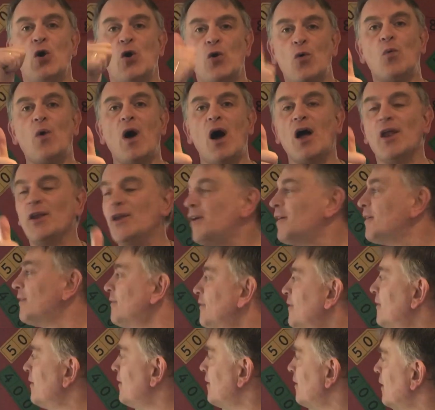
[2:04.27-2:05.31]
One
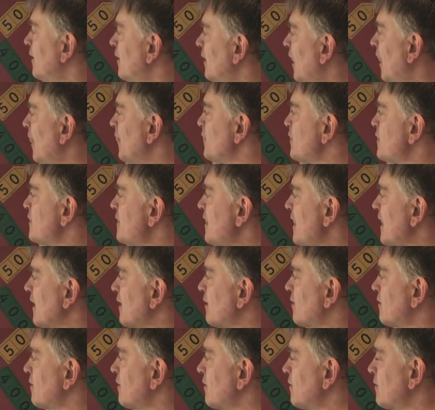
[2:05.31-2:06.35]
and
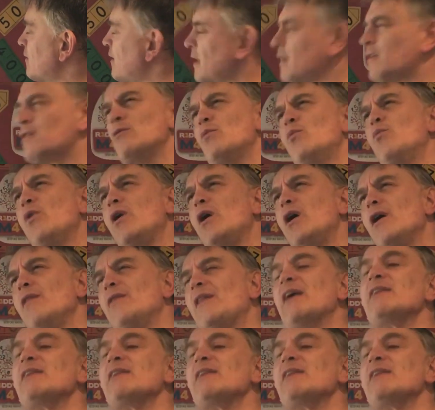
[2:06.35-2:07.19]
six, six and one,